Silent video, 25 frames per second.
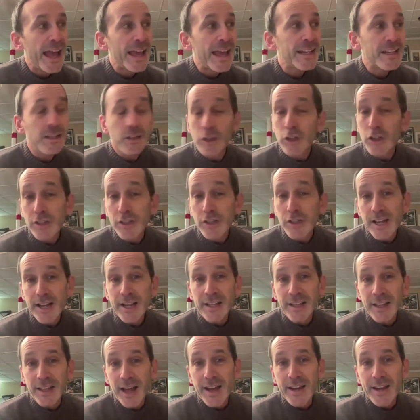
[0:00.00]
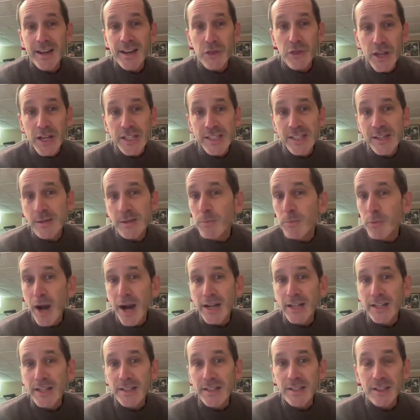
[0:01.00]
And it looks like a lot of things in
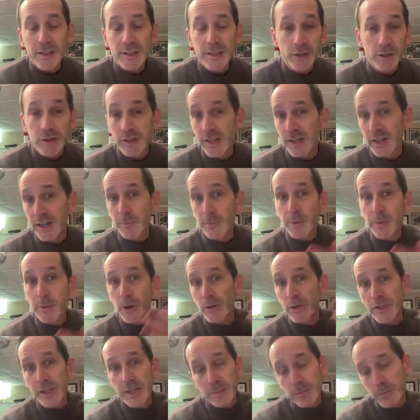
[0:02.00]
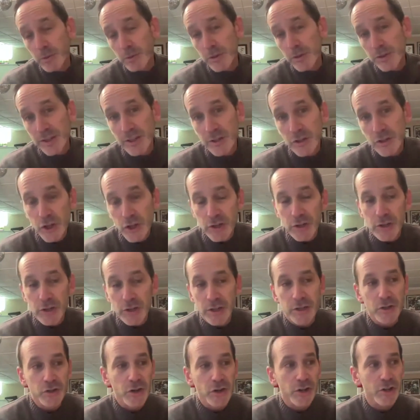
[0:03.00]
practice. It looks like opposing prison and jail
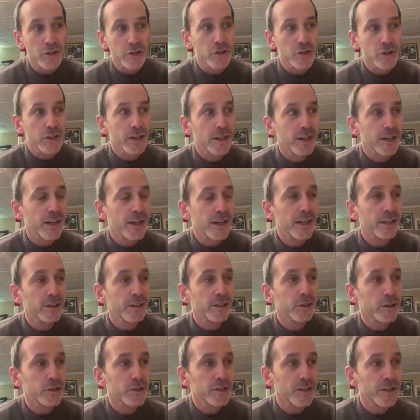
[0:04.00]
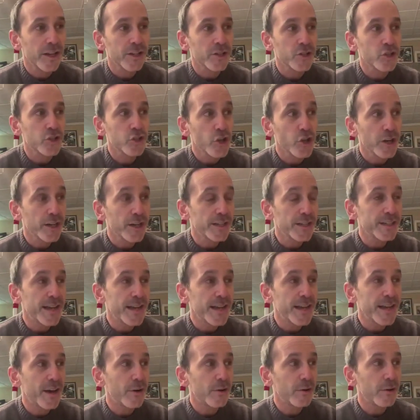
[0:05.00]
construction. It looks like shutting
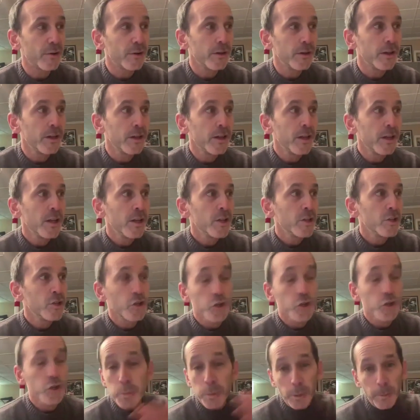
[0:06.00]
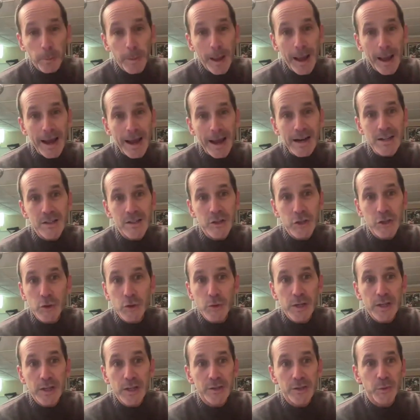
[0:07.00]
down supermax
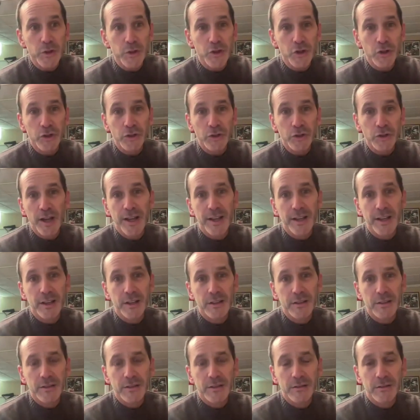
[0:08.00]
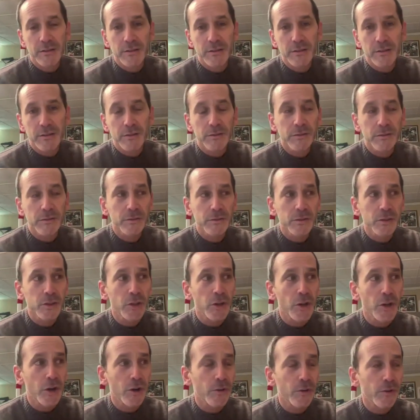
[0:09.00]
units, which are like,
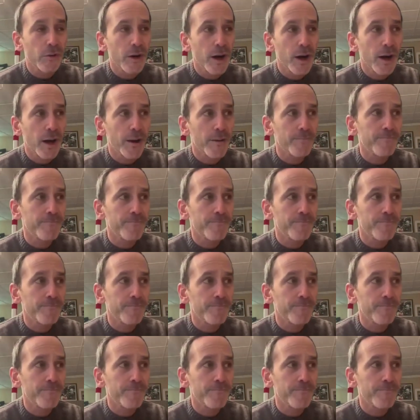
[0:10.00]
you know,